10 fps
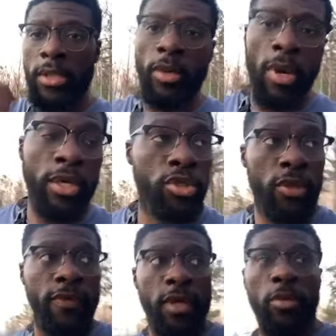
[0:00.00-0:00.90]
the wonders
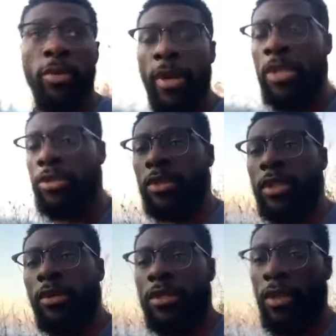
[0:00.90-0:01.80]
of venerable apostles and
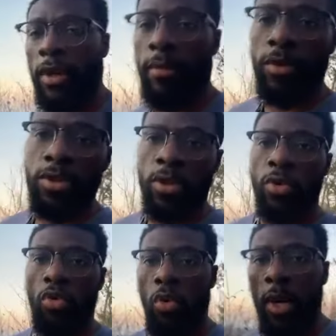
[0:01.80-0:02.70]
elders at great millstone
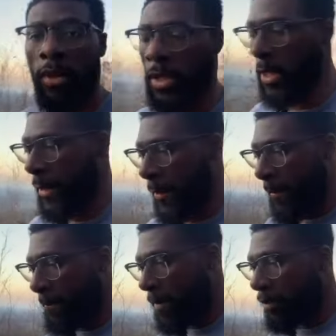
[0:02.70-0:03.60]
who well.
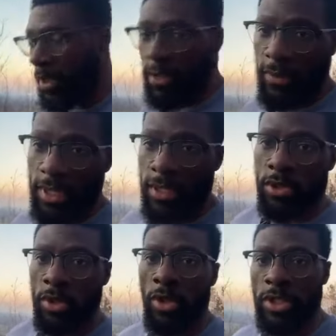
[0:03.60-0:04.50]
My peace and blessings
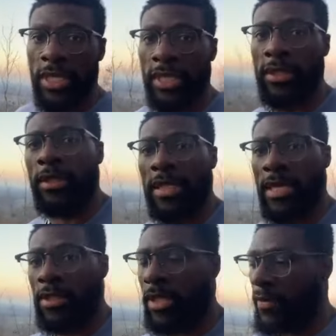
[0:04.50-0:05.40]
to the Lord's elect, the
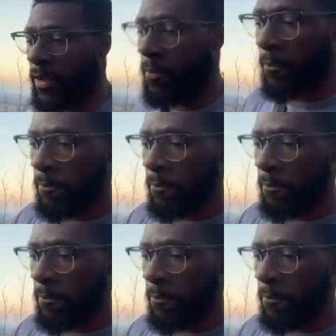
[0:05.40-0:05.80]
house of David.